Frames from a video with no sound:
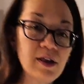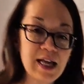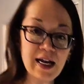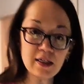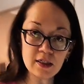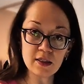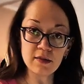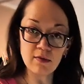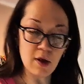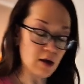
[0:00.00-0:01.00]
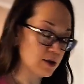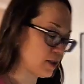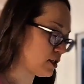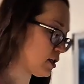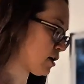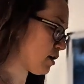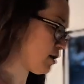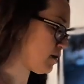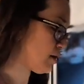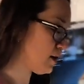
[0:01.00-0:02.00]
that that's all
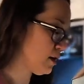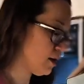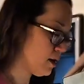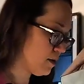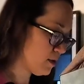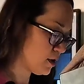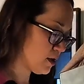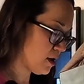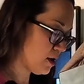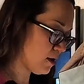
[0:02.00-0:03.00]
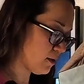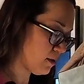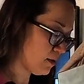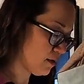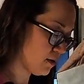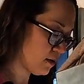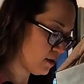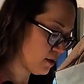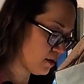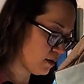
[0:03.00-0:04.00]
stirred, I'm just gonna
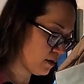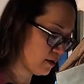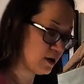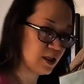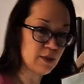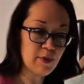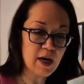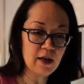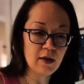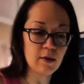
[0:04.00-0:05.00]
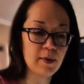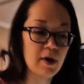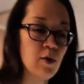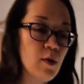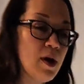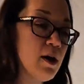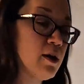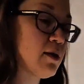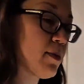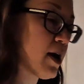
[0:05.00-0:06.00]
spray a little bit of oil
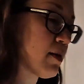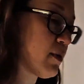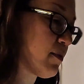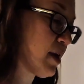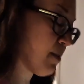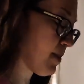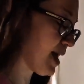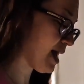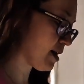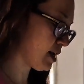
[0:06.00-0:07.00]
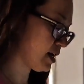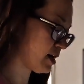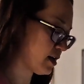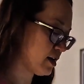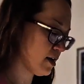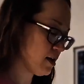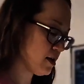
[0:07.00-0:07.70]
at the bottom of my pan here.